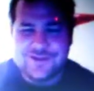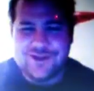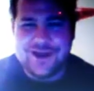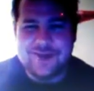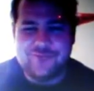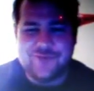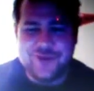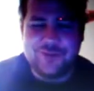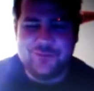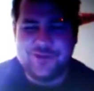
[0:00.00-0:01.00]
I
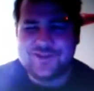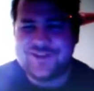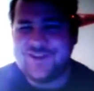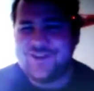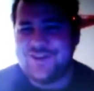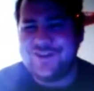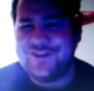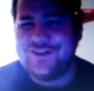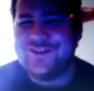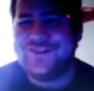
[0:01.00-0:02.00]
feel pretty.
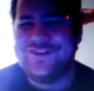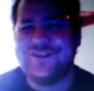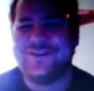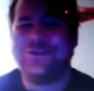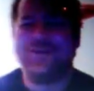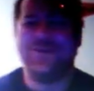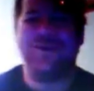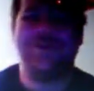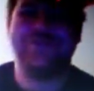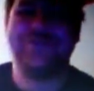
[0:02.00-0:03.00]

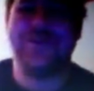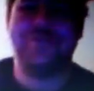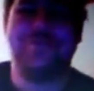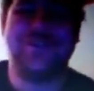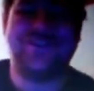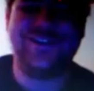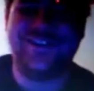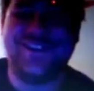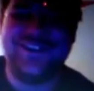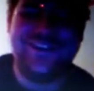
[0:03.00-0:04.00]
Oh, so pretty.